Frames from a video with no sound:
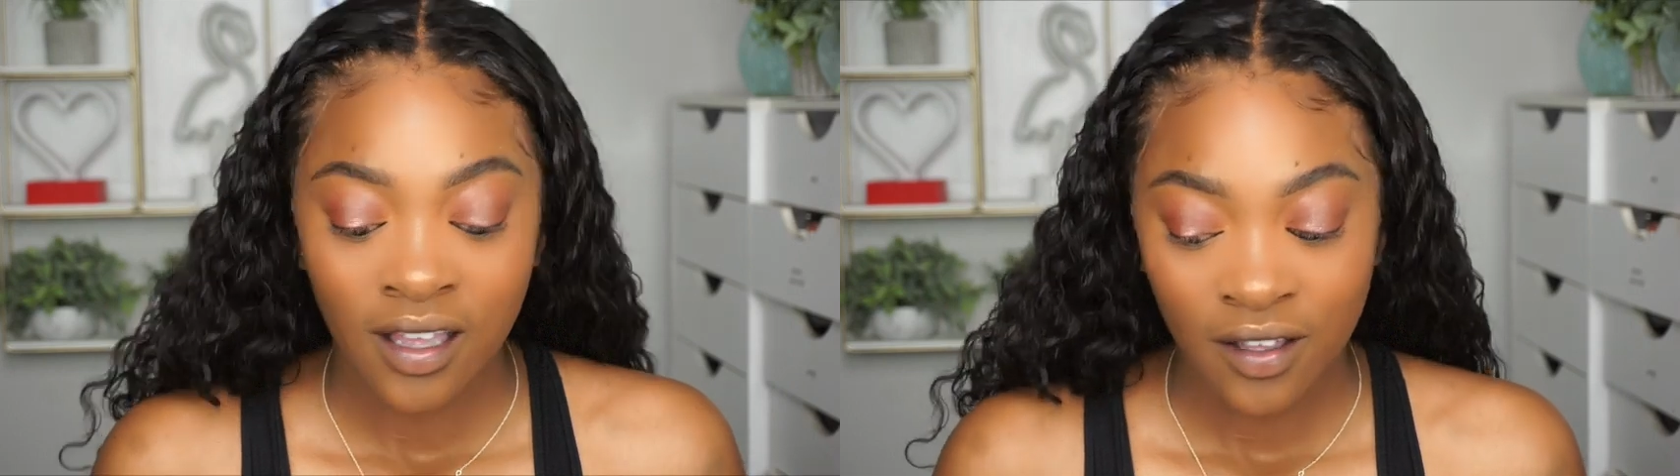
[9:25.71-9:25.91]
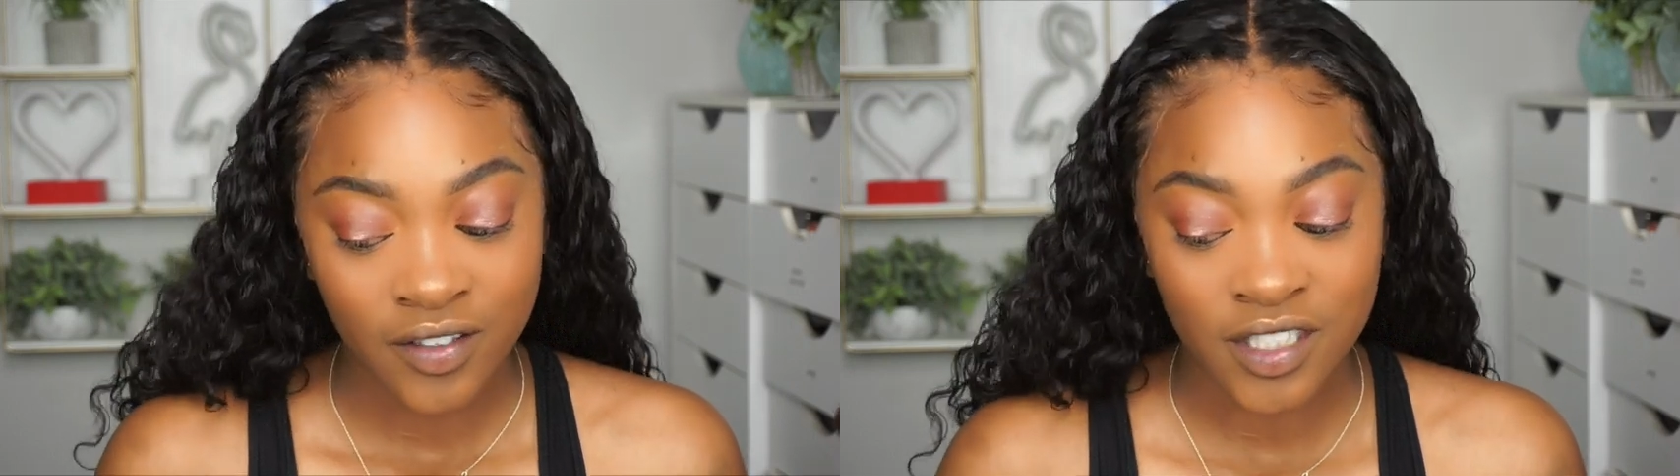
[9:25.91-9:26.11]

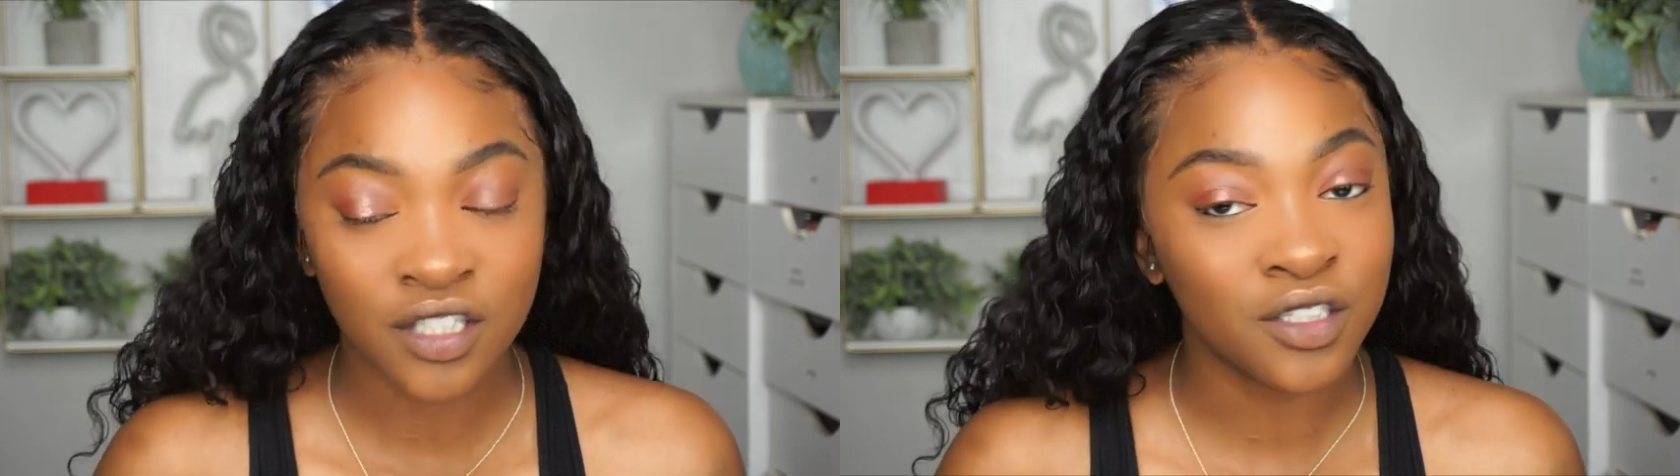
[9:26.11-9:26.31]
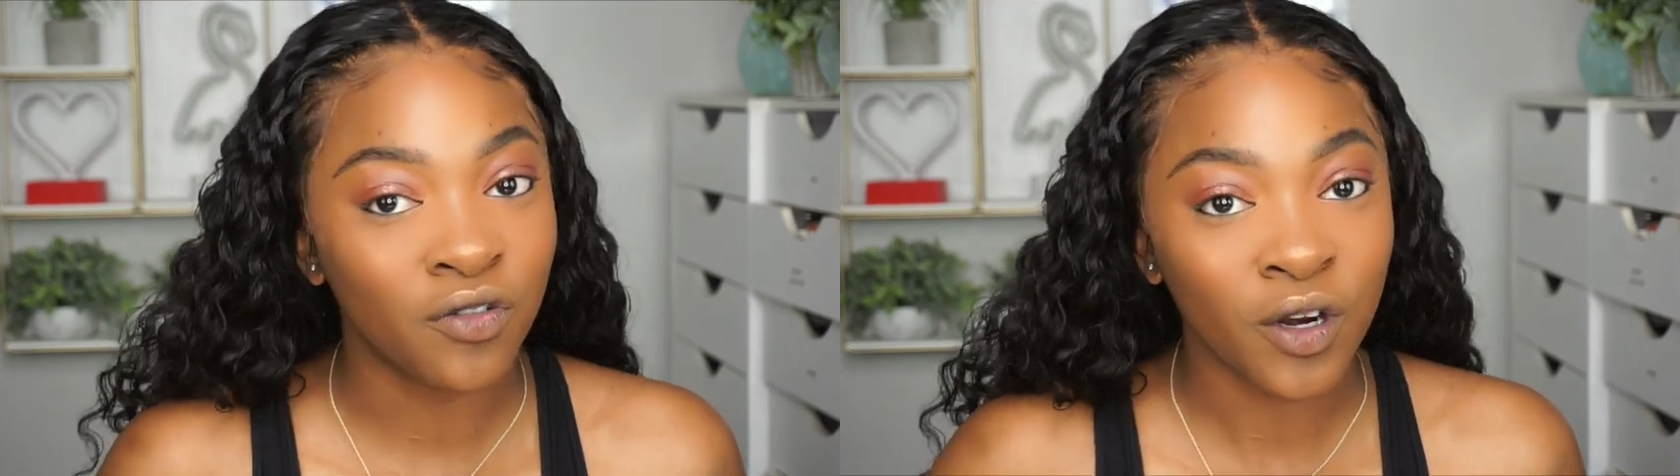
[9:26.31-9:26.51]

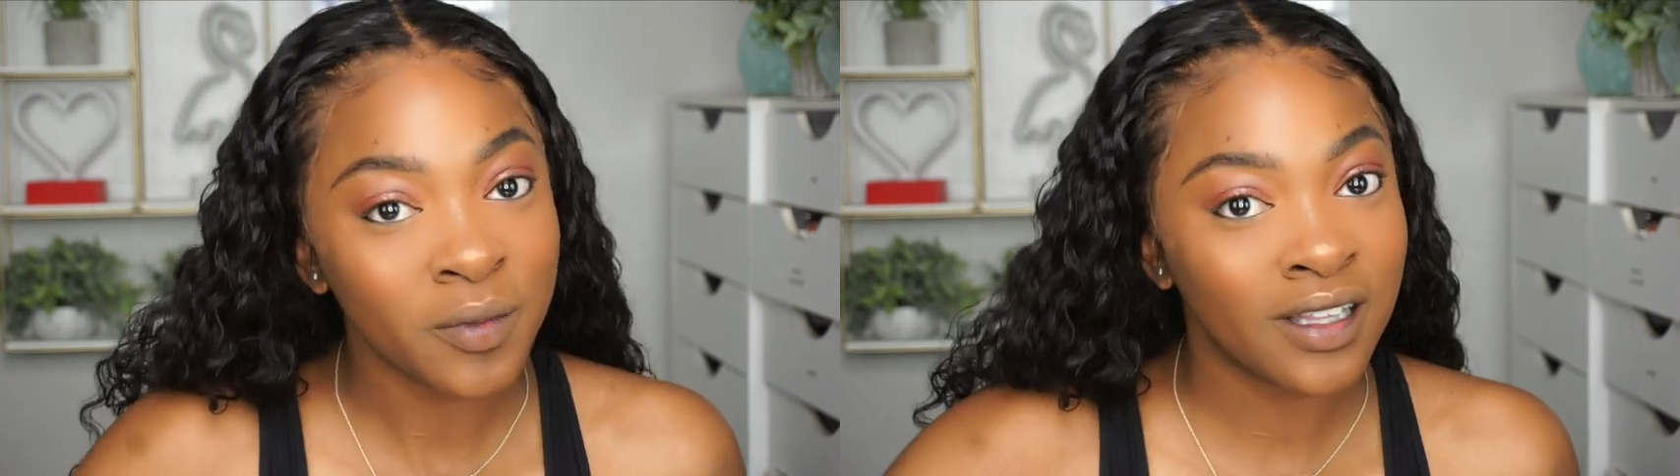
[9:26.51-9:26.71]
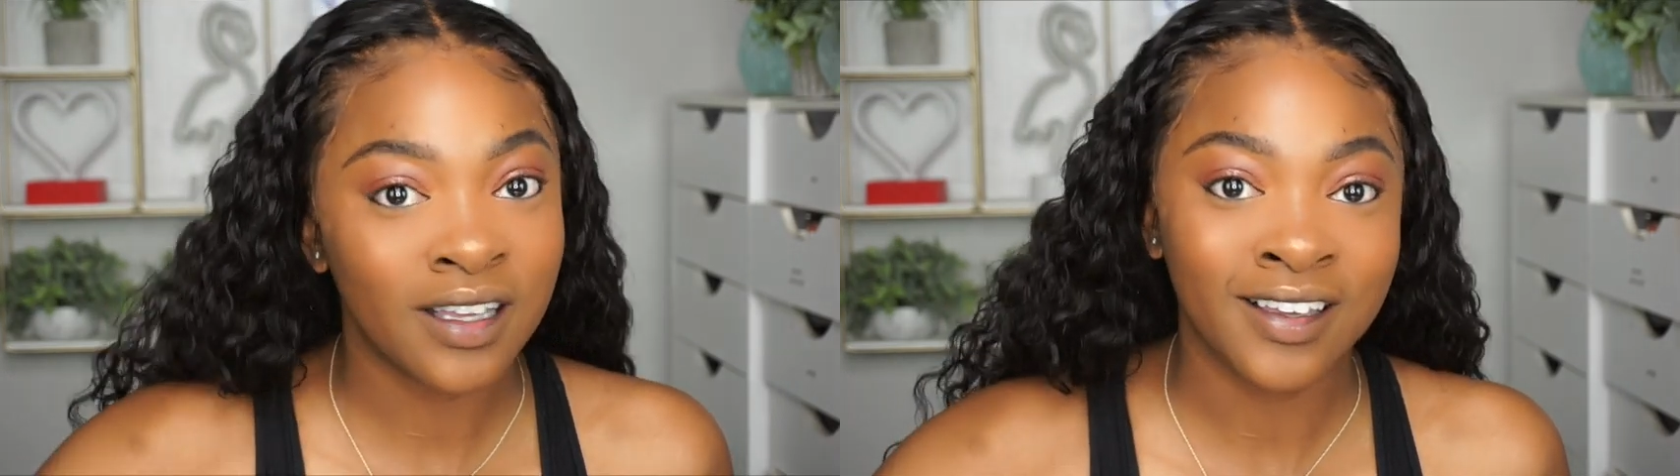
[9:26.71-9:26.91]
Physicians
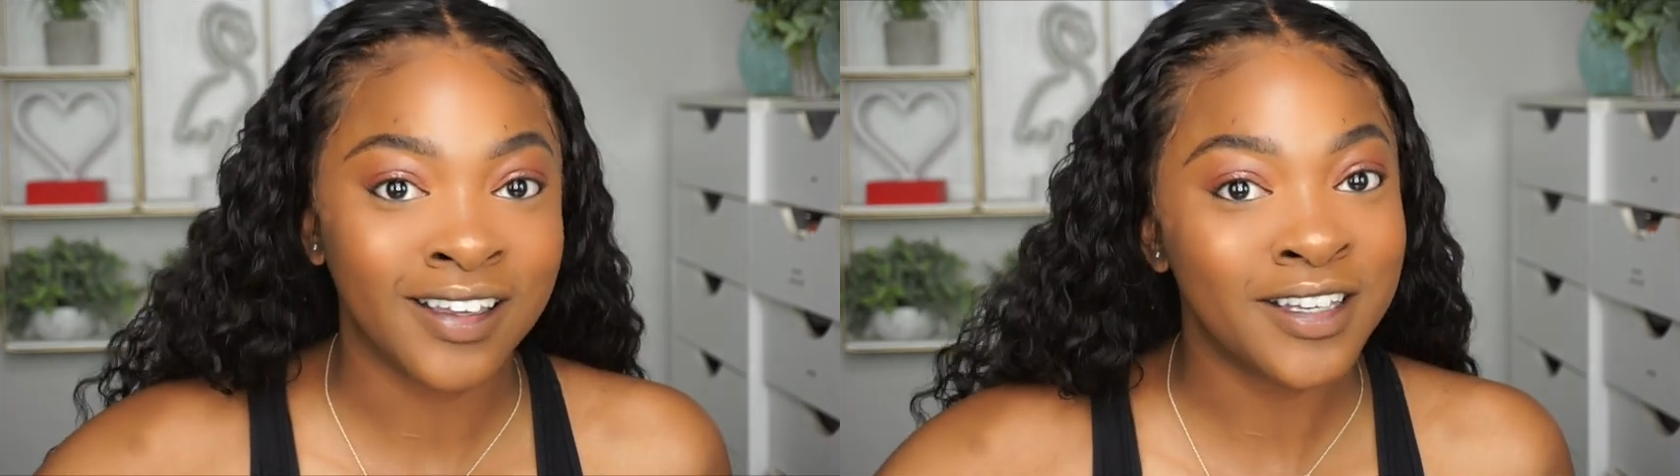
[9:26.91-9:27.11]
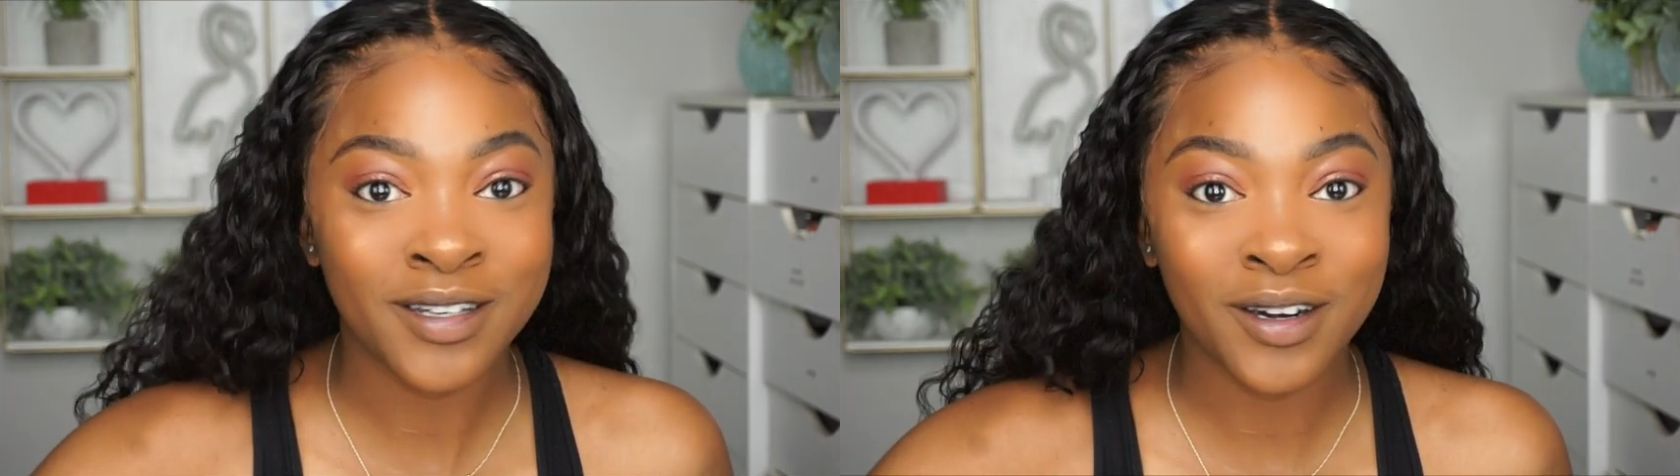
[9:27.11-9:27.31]
Formula,
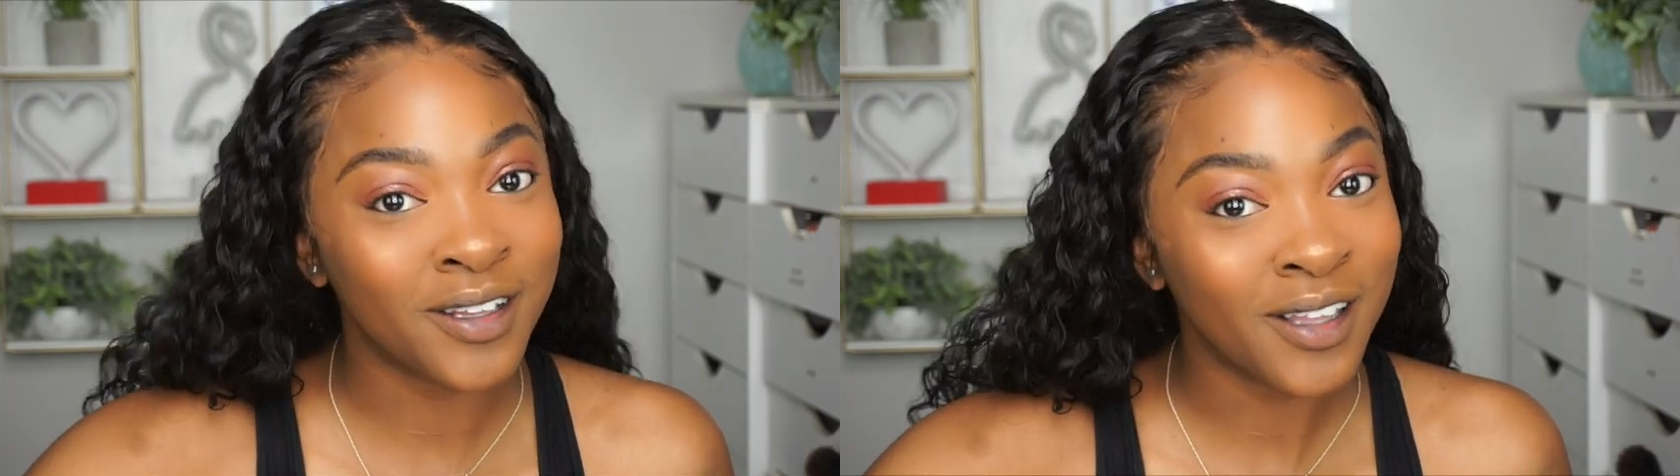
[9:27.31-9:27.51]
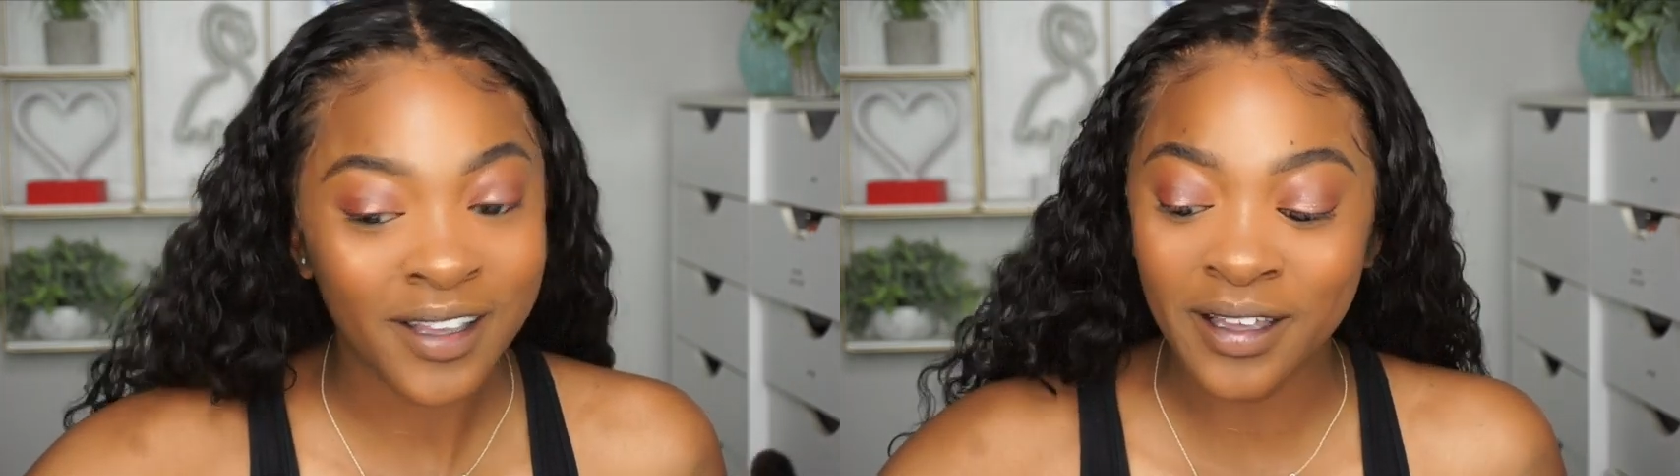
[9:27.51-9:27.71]
hit your
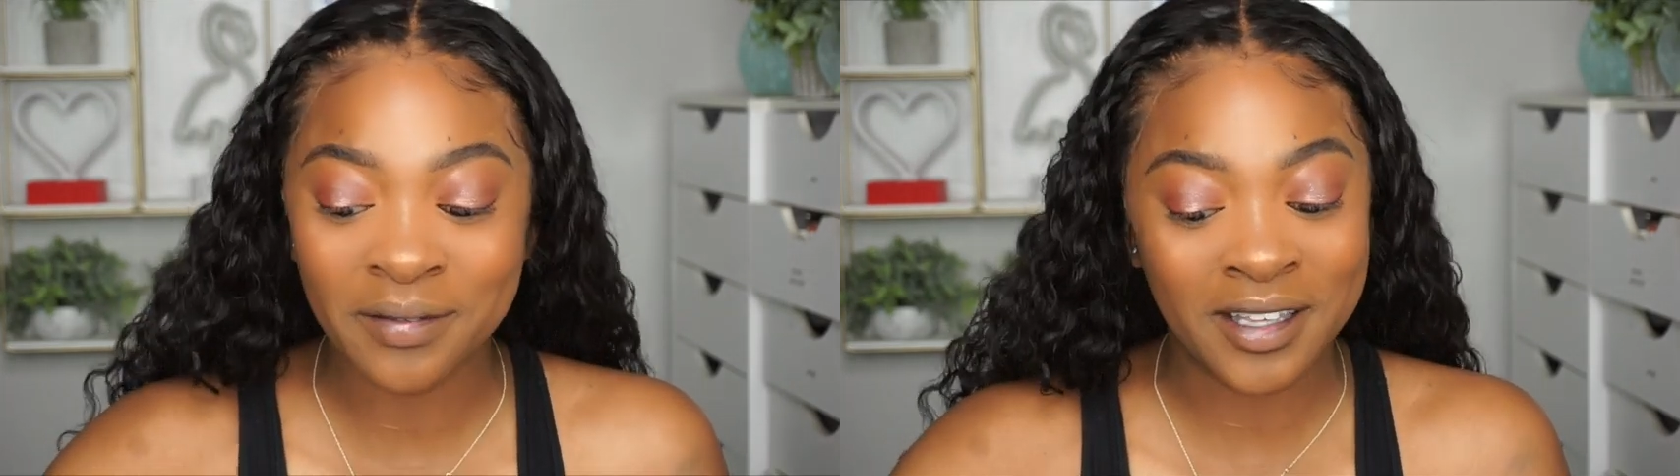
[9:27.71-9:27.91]
girl up,